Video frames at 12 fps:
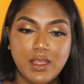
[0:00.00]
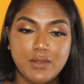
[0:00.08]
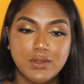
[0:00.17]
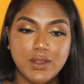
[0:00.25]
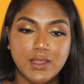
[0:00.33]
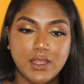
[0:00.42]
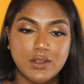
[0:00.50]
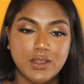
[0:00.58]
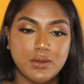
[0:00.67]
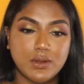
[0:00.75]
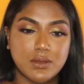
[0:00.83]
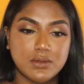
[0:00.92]
I feel like other
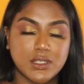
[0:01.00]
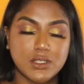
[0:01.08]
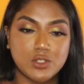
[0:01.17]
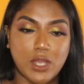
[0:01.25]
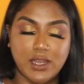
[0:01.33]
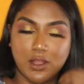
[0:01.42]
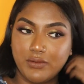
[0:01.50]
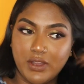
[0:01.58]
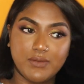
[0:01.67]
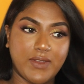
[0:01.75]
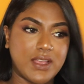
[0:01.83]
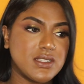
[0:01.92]
liquid lipsticks dry down
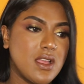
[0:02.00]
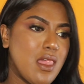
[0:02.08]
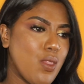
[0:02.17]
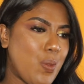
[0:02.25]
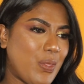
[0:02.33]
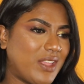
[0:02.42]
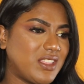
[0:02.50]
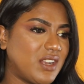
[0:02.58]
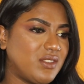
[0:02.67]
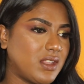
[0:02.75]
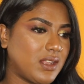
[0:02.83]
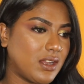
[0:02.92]
very fast. Not that I
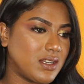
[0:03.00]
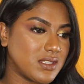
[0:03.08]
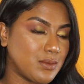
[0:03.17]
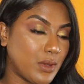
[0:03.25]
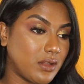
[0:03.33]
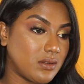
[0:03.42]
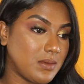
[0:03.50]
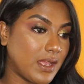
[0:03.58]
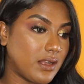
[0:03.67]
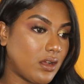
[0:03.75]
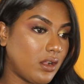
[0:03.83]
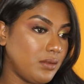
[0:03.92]
really care, it doesn't bother me
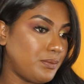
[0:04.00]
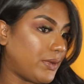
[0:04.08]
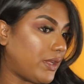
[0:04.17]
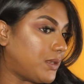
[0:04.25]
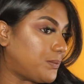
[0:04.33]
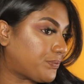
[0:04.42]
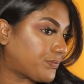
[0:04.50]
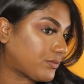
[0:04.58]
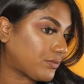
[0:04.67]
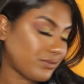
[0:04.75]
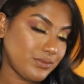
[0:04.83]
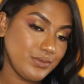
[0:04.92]
at all, but
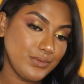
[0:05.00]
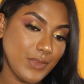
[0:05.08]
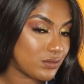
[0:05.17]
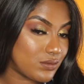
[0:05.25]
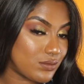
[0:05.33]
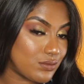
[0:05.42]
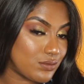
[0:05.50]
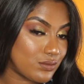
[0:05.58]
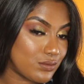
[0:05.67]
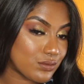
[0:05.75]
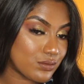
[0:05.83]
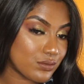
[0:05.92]
I love the
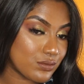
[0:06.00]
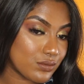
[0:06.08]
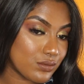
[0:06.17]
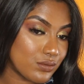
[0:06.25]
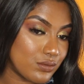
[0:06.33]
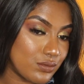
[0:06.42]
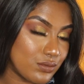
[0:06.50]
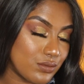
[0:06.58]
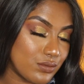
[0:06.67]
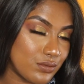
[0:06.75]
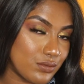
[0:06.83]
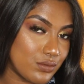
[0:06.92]
color. It's very different
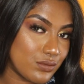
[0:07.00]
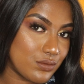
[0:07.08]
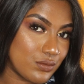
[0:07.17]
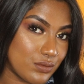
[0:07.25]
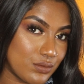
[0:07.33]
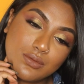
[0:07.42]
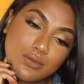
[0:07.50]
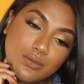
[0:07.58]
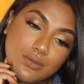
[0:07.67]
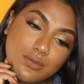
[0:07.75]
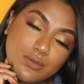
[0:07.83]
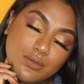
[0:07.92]
from like other browns I've tried.